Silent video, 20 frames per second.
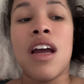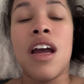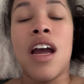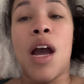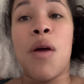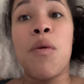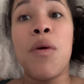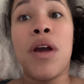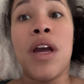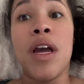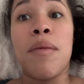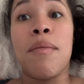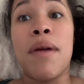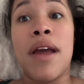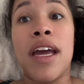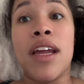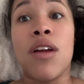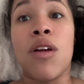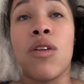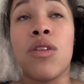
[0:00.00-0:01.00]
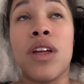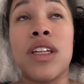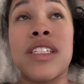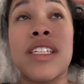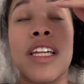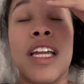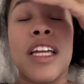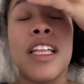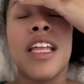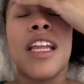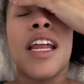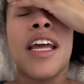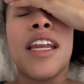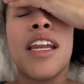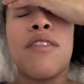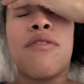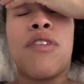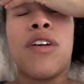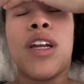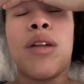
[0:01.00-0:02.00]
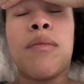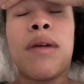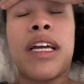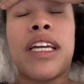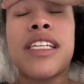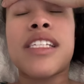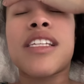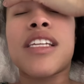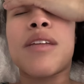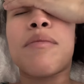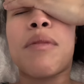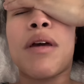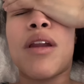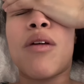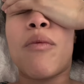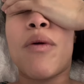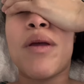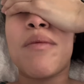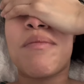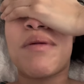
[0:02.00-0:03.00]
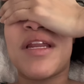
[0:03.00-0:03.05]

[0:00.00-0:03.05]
I woke up mad early today. Did I end up falling back asleep, by the way?